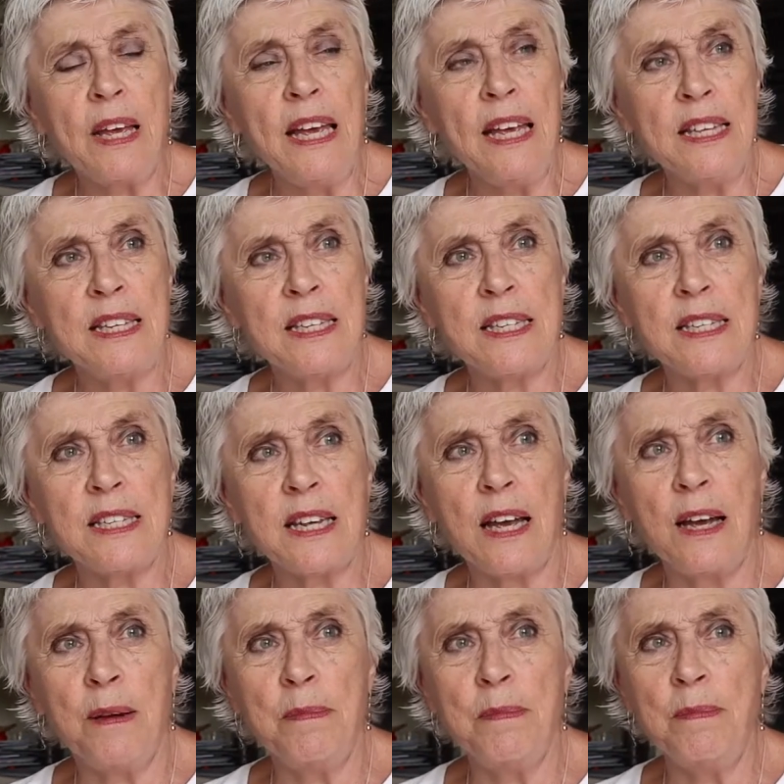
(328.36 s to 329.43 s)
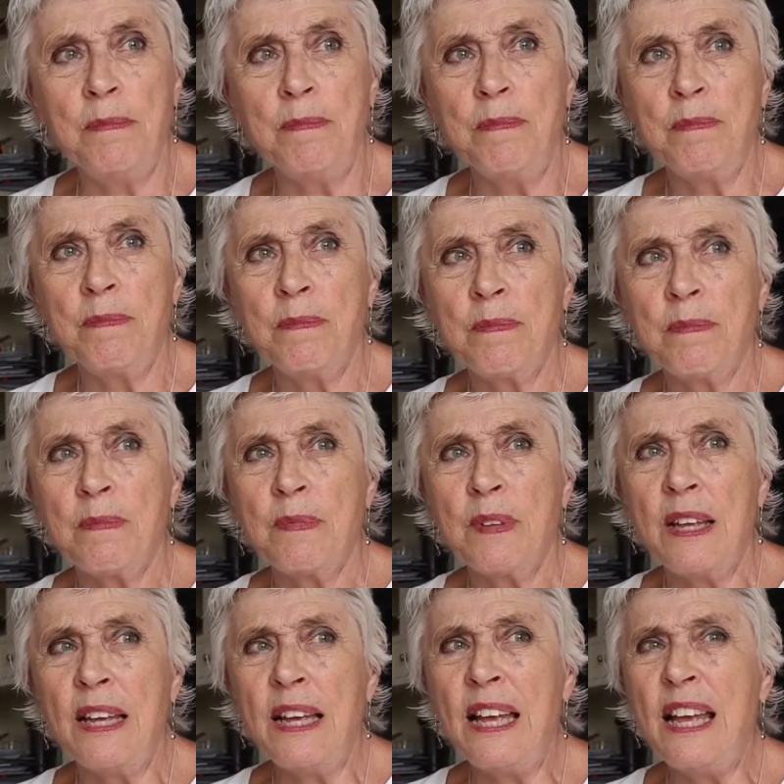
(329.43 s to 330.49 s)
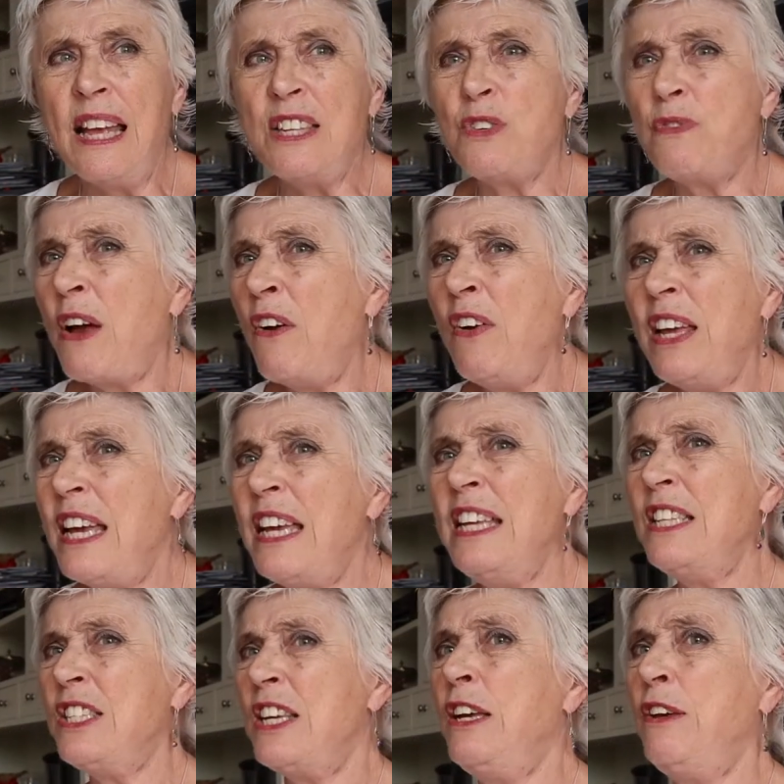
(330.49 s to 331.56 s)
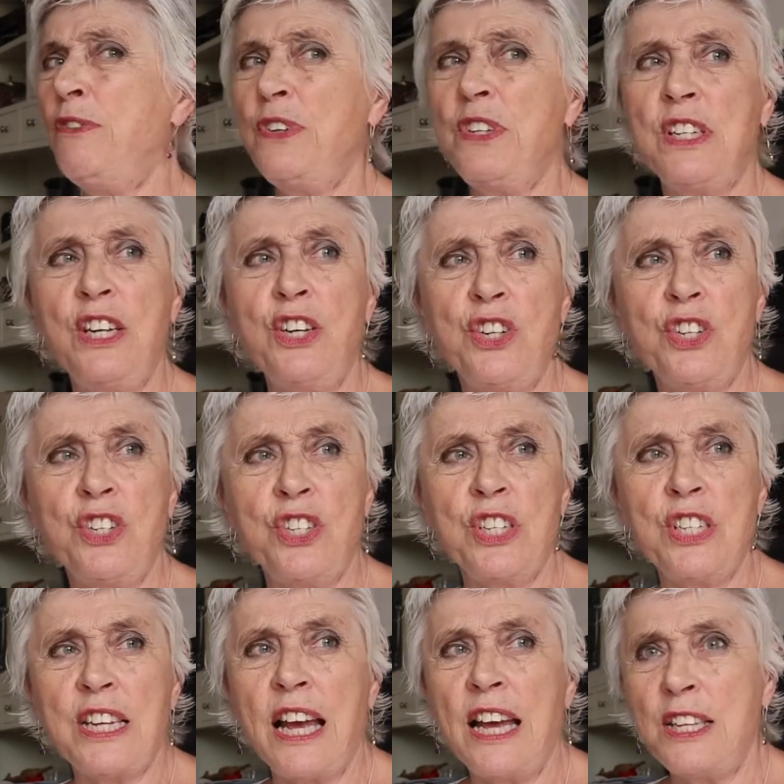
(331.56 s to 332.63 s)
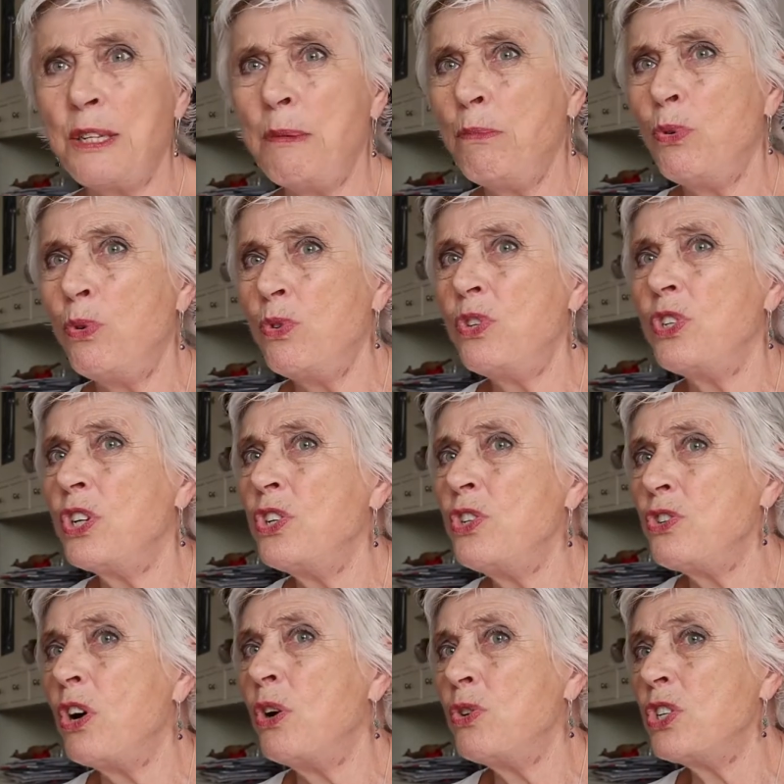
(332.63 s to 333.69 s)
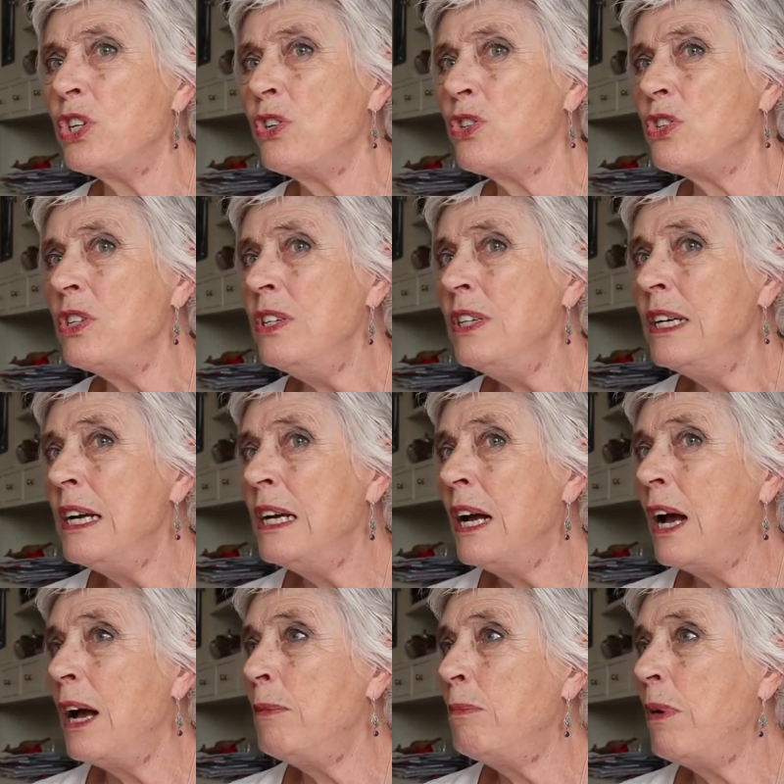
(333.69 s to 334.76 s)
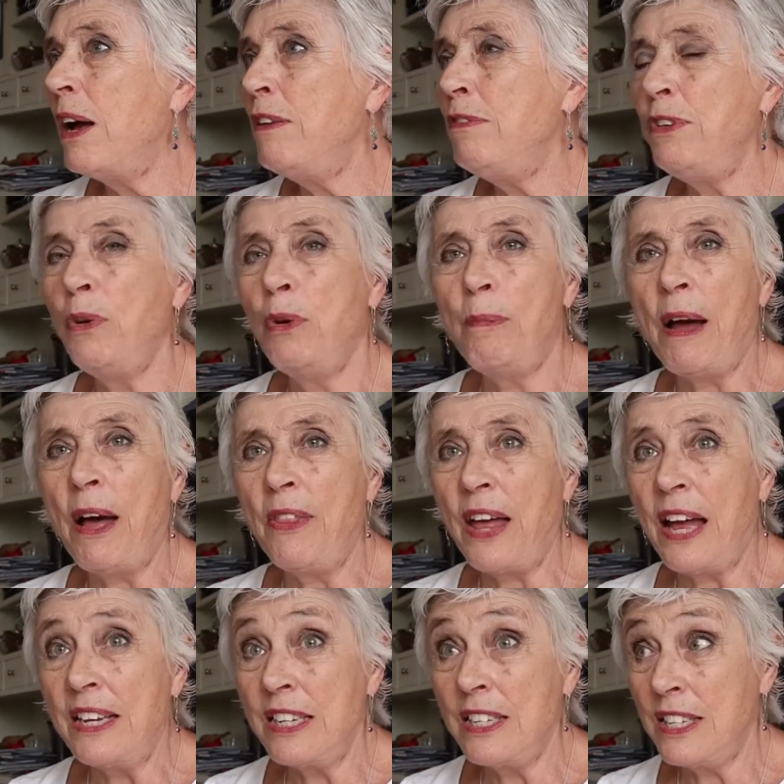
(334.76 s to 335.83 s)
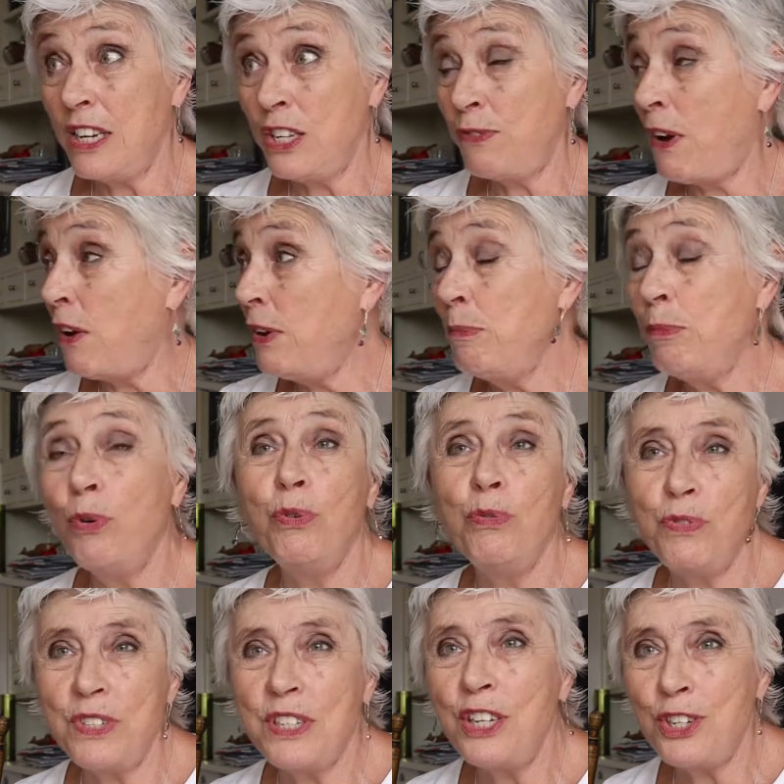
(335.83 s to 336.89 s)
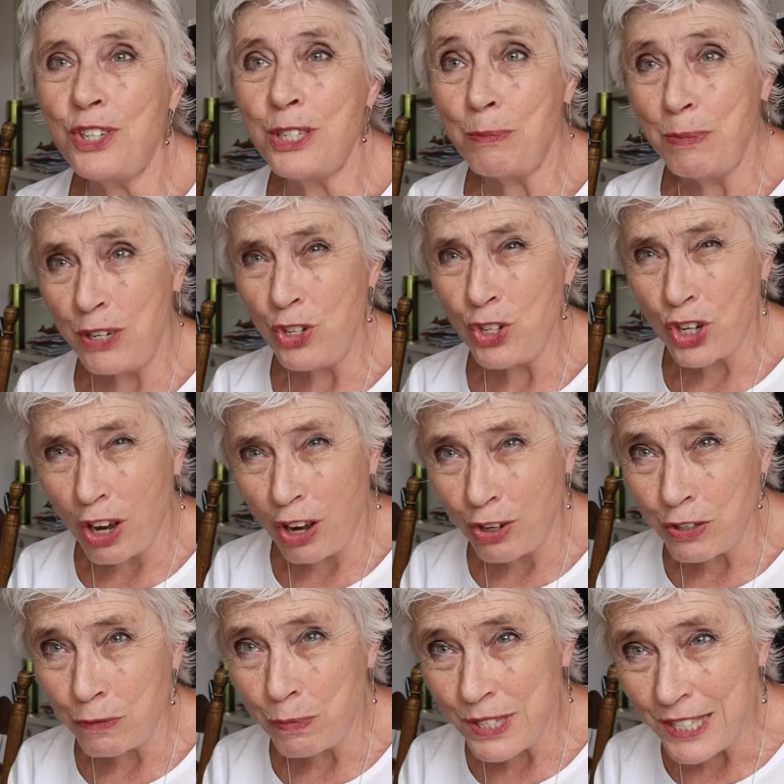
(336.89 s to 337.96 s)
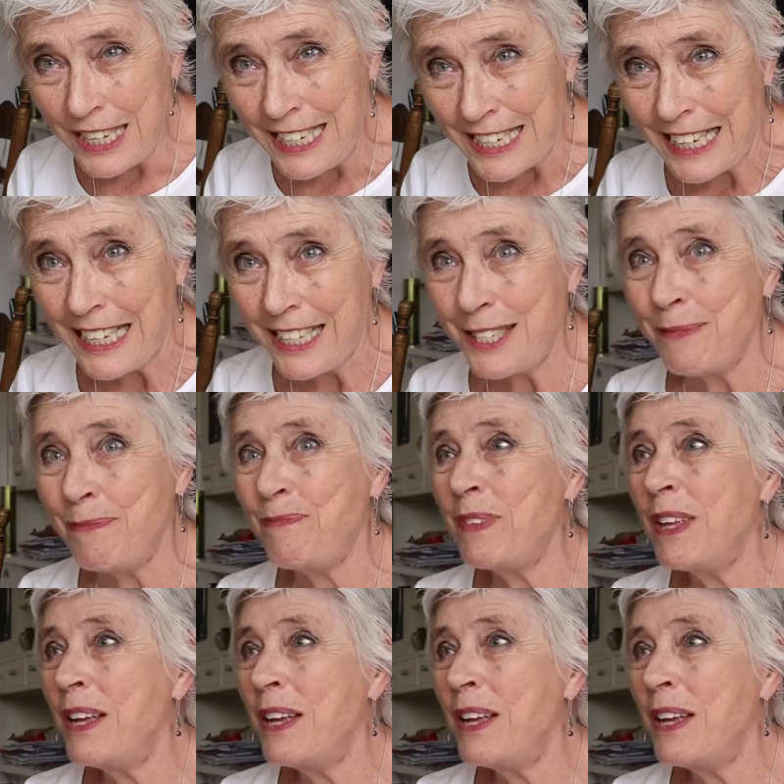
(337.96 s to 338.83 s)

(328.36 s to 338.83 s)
It's very easy for teachers to say it's important to control children. And my view about that is that it's very important for teachers to be in charge of proceedings.